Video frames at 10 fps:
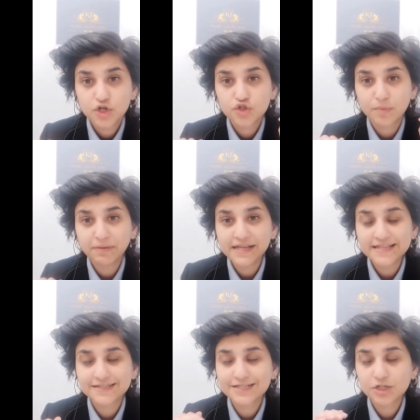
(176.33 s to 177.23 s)
so
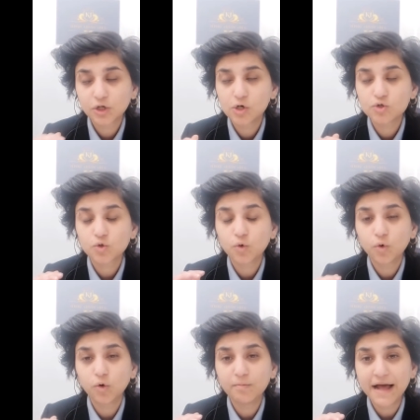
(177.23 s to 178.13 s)
please disclose
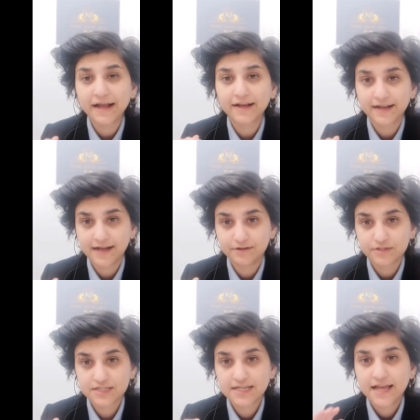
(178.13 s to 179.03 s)
all bank
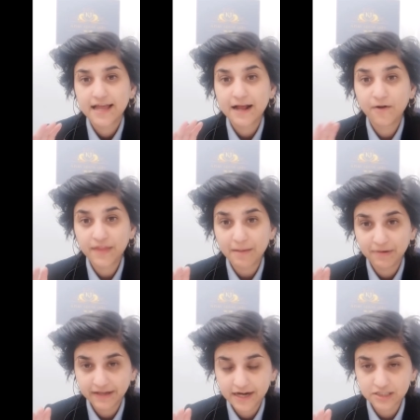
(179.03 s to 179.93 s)
accounts on the
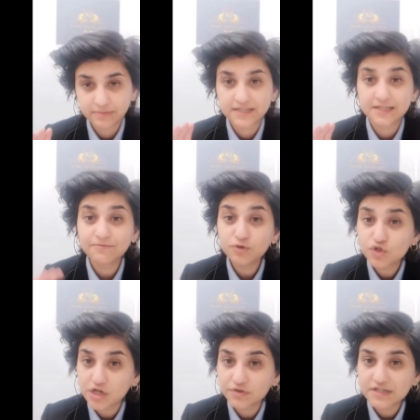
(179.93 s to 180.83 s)
application because if
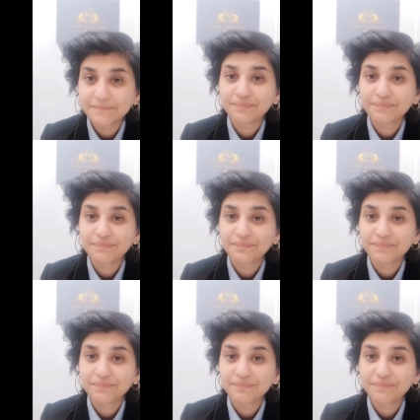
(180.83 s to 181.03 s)
you don't